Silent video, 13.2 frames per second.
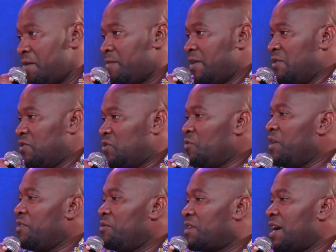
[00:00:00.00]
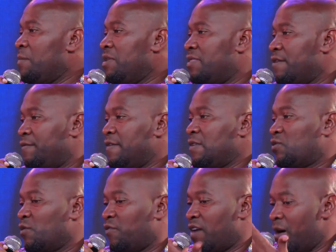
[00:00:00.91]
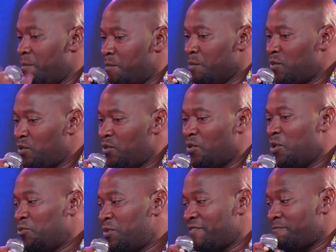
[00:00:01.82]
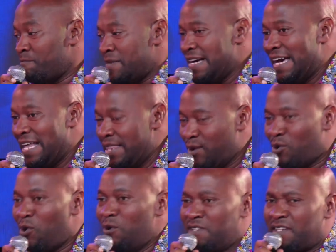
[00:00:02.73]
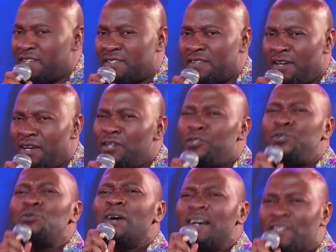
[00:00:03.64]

But you see, when you come in the face of Apmo or Revma and the coaches, you are